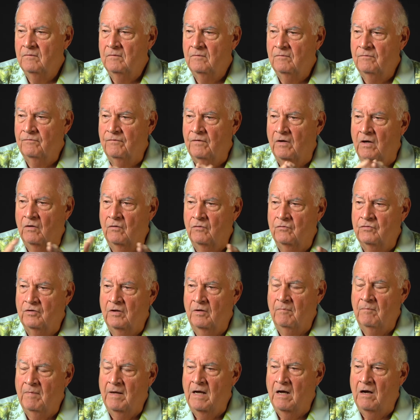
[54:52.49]
folks
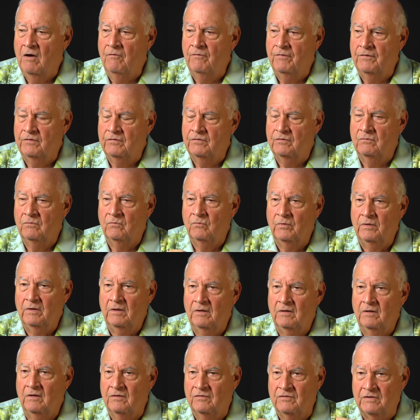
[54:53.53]
in my office, we
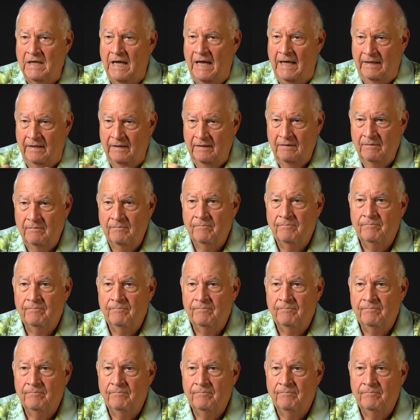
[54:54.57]
decided